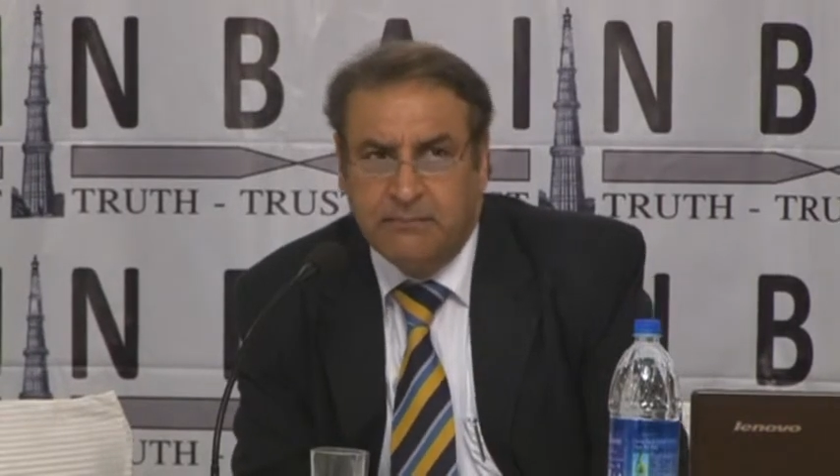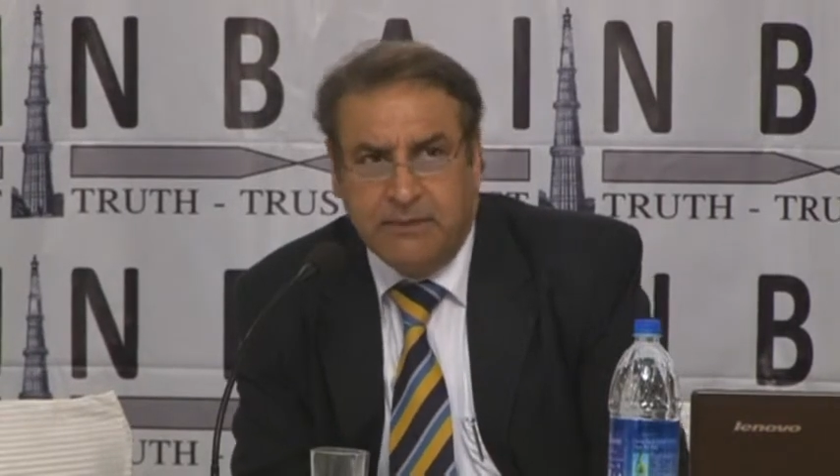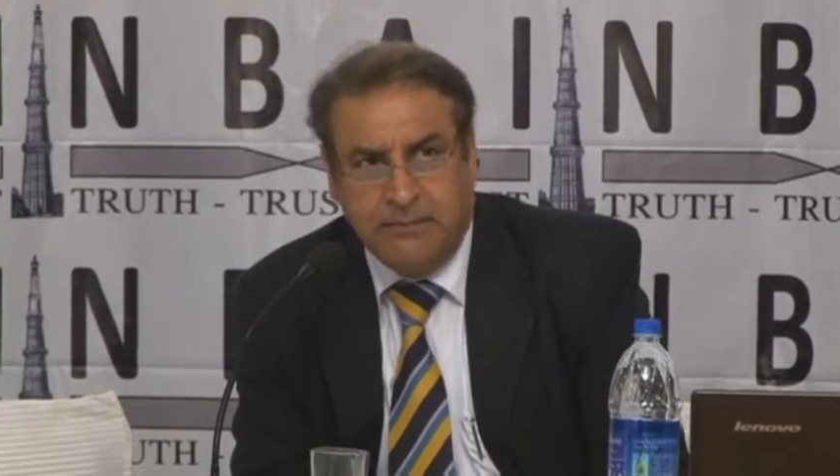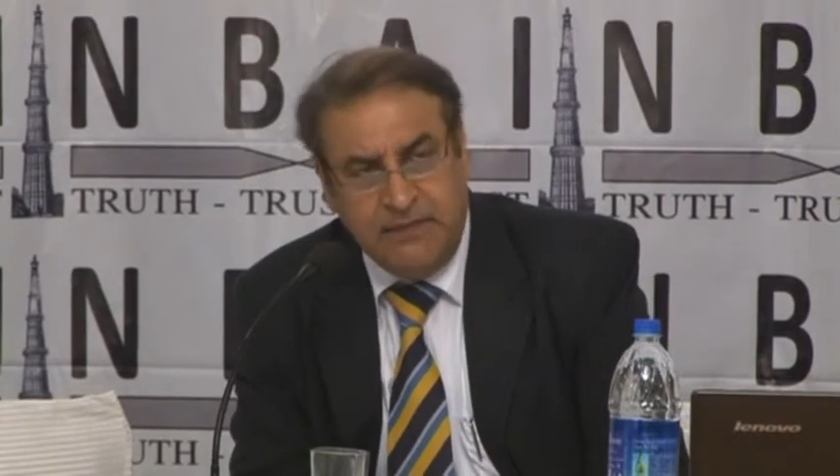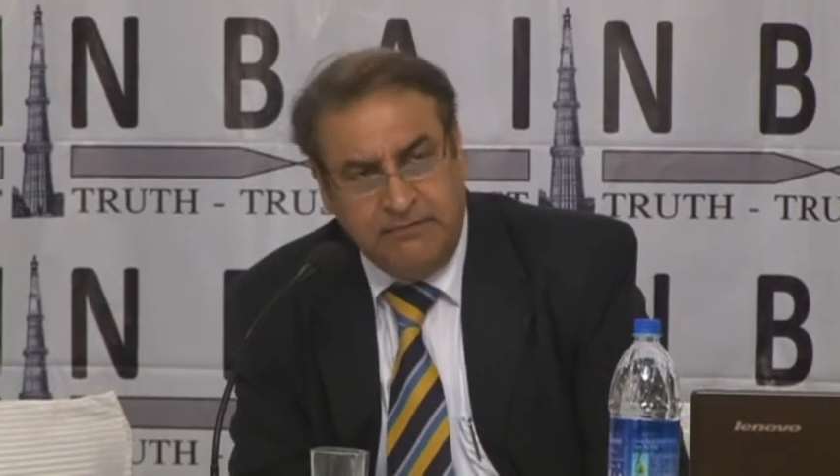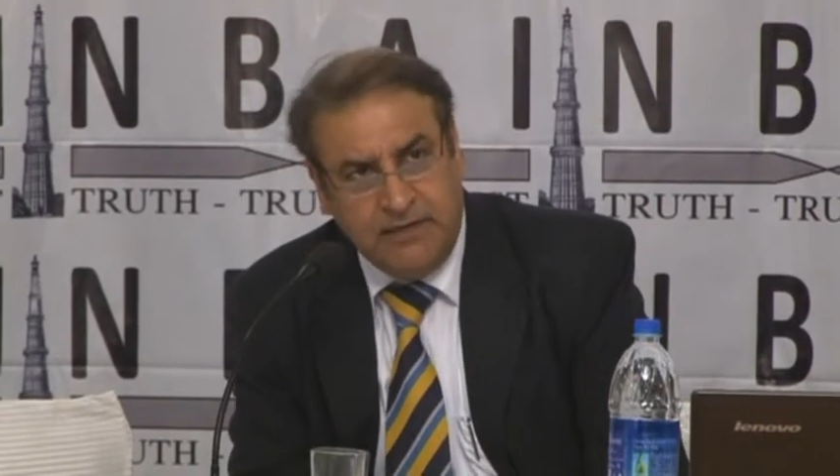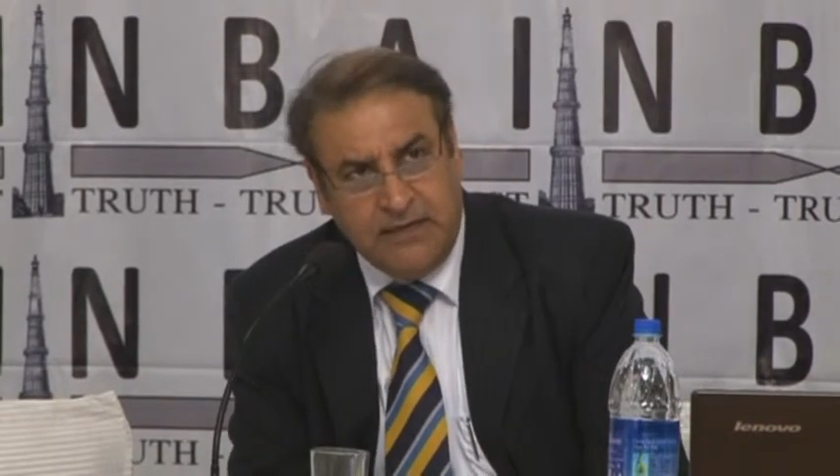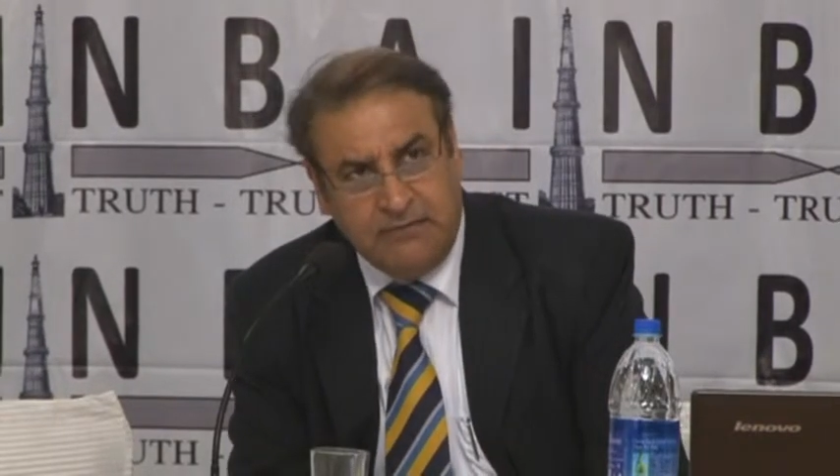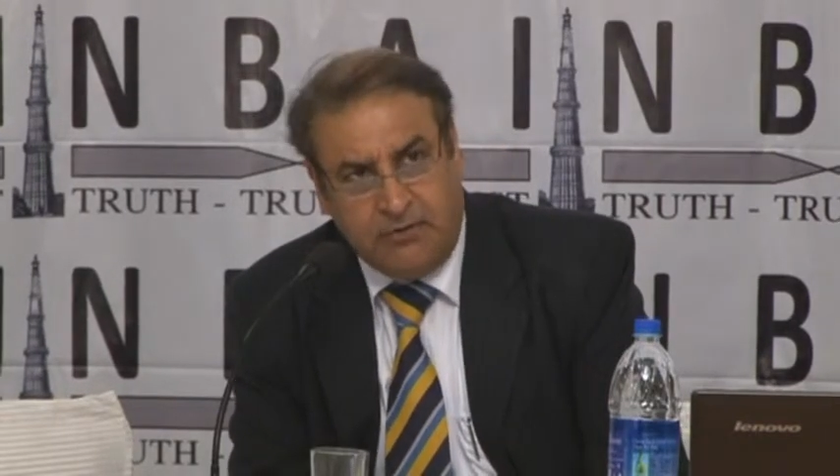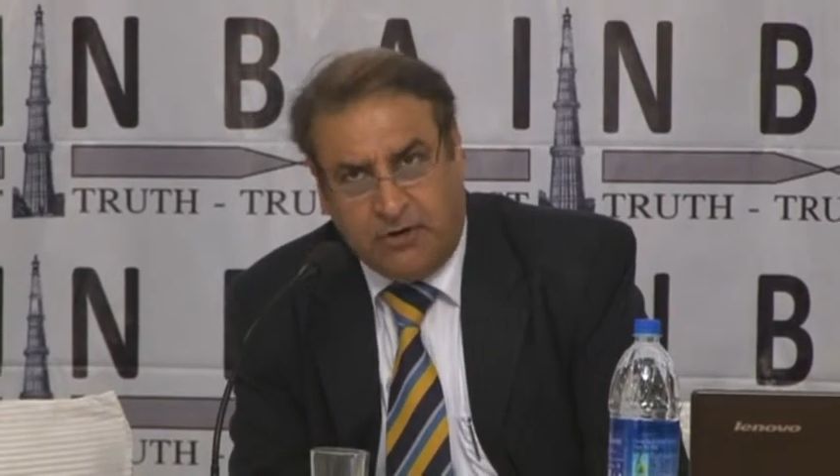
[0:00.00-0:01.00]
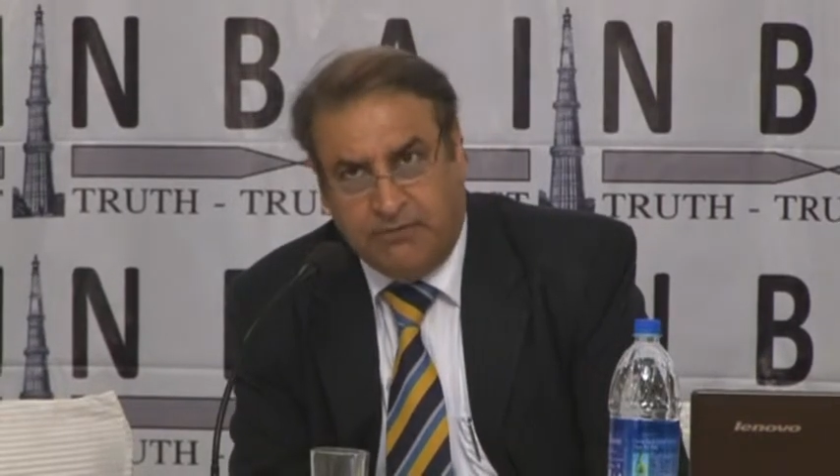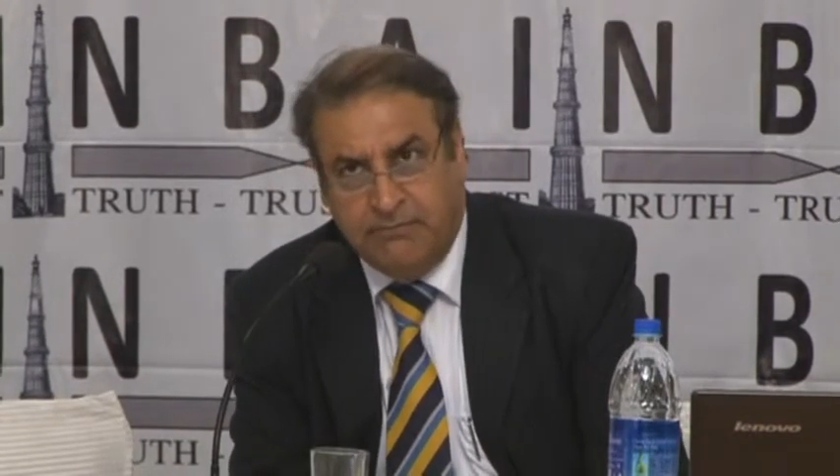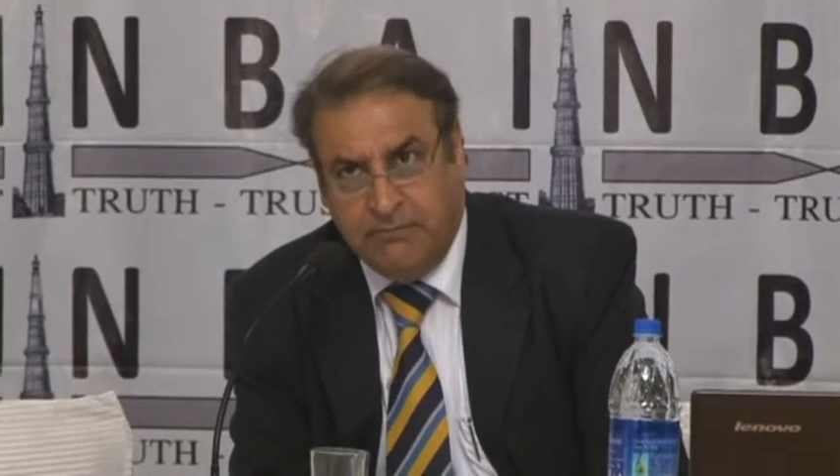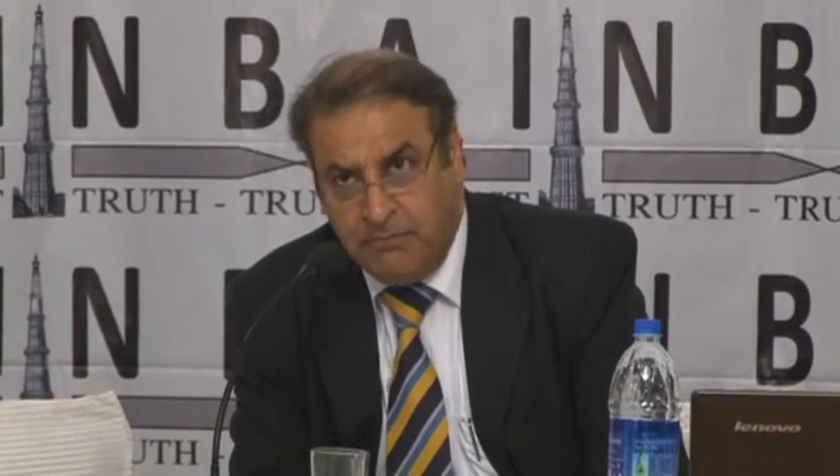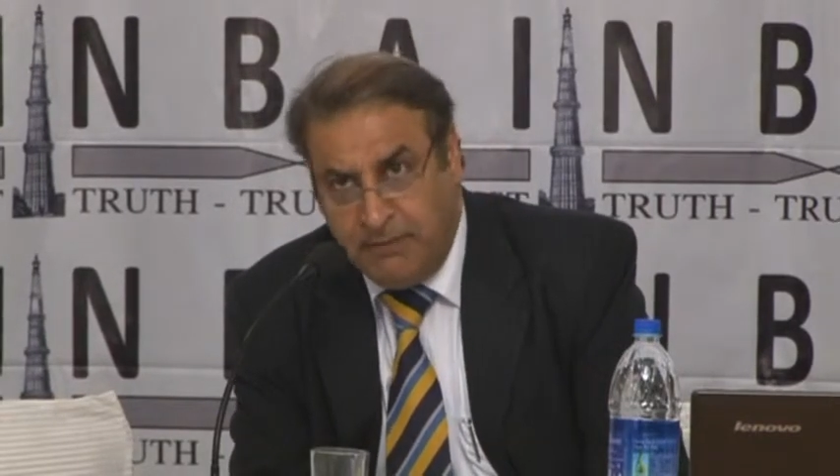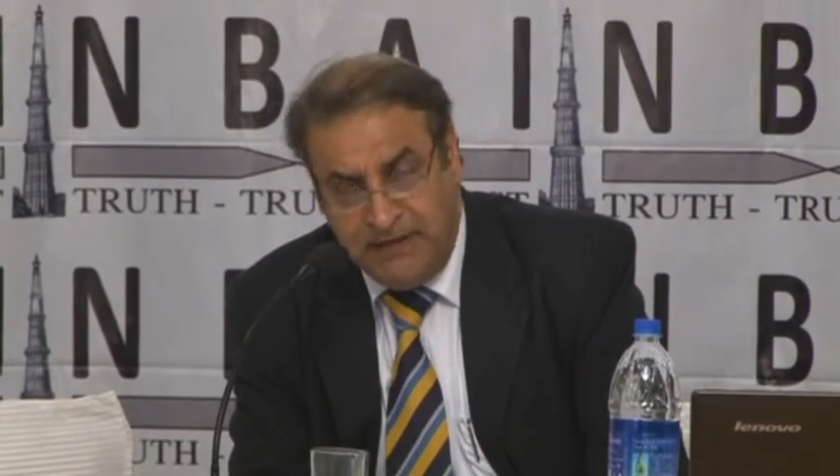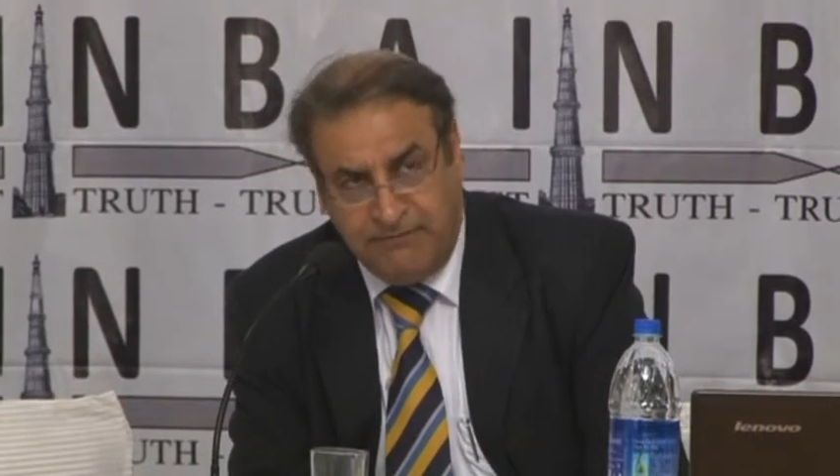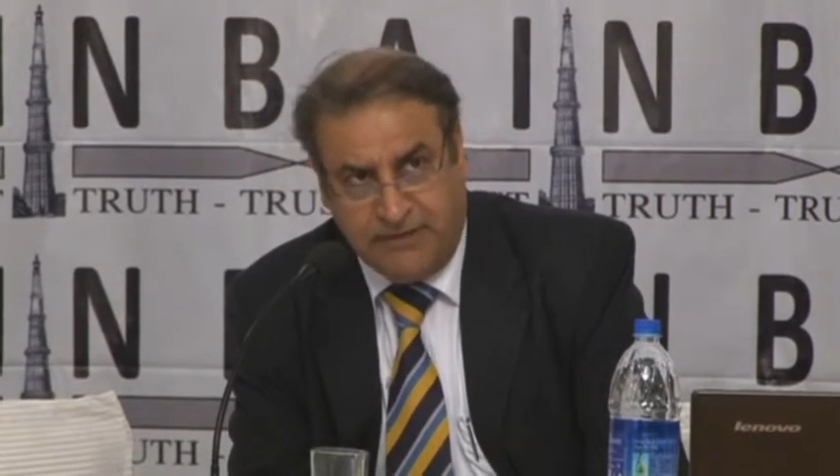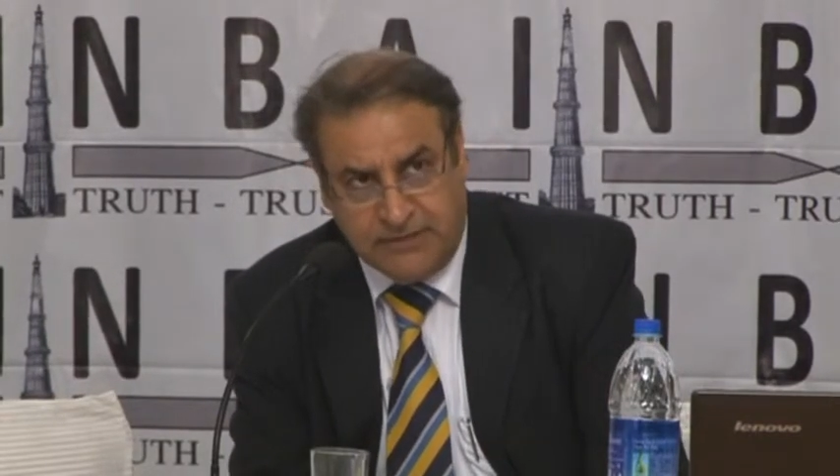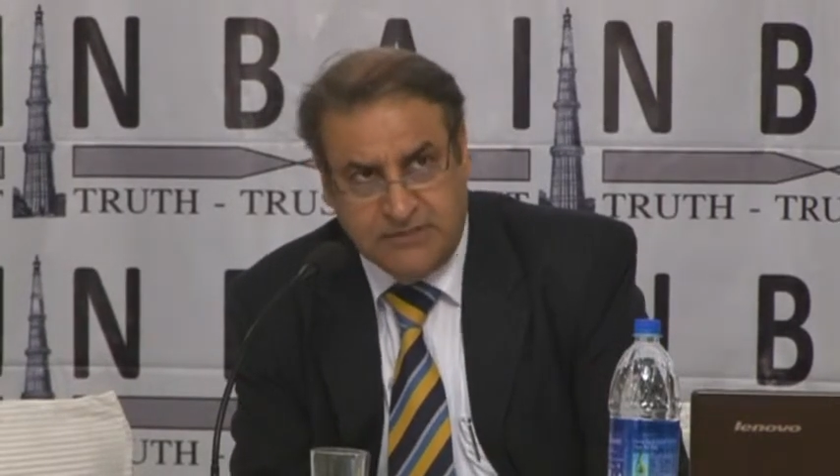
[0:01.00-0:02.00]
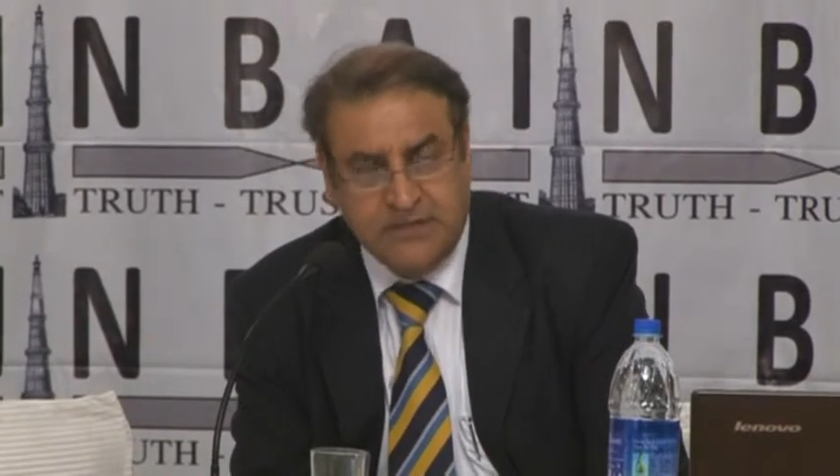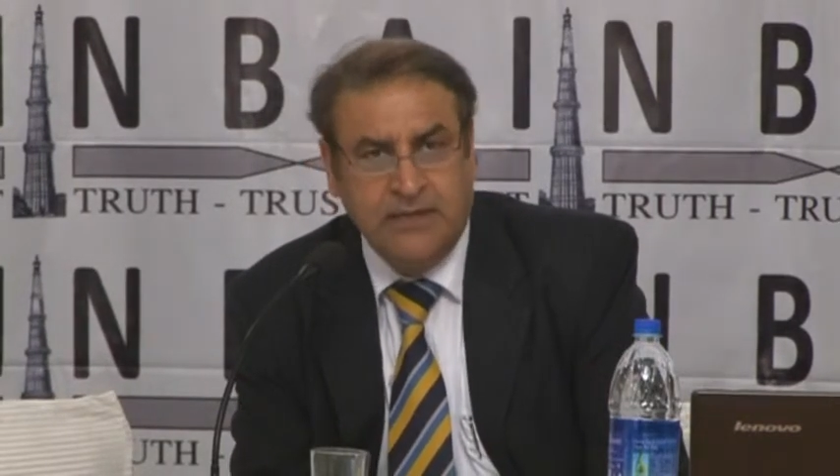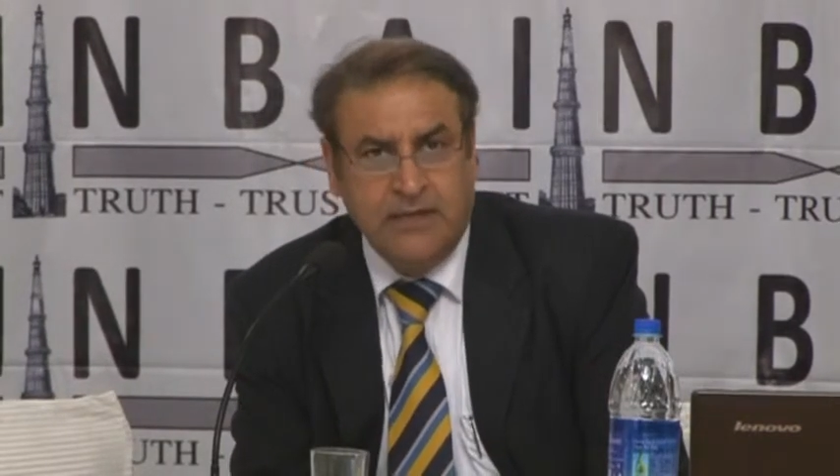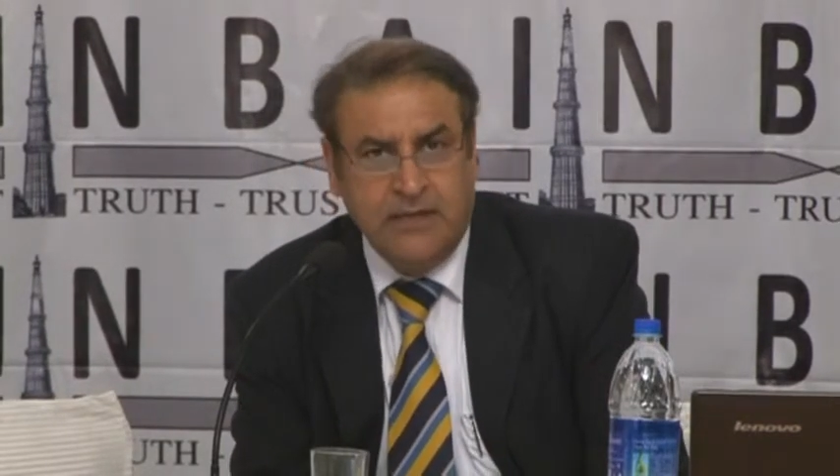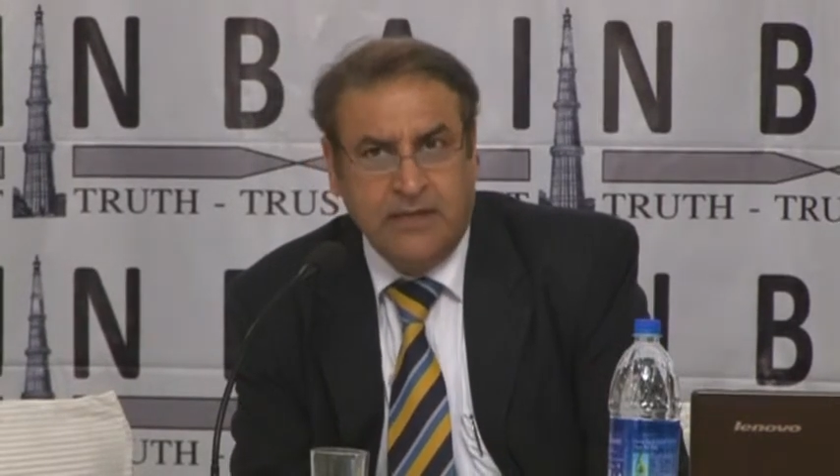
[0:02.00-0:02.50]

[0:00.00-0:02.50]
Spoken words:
maybe he will give a lot of benefits.